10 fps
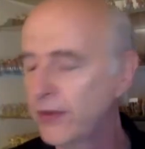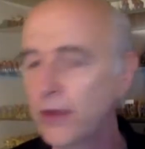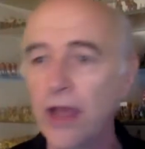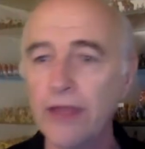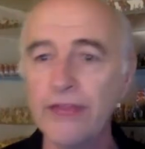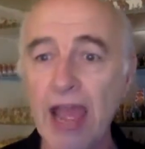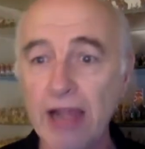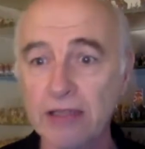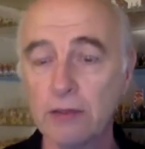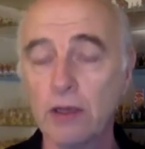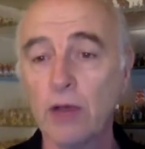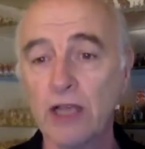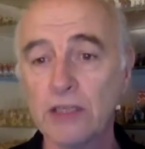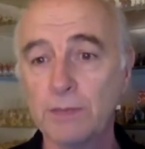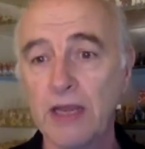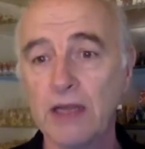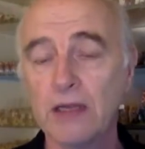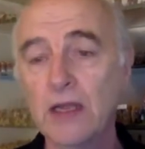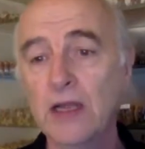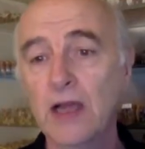and that has
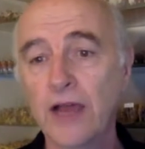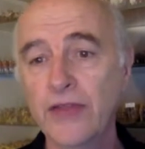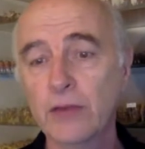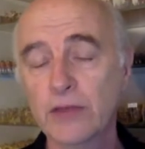been, I think,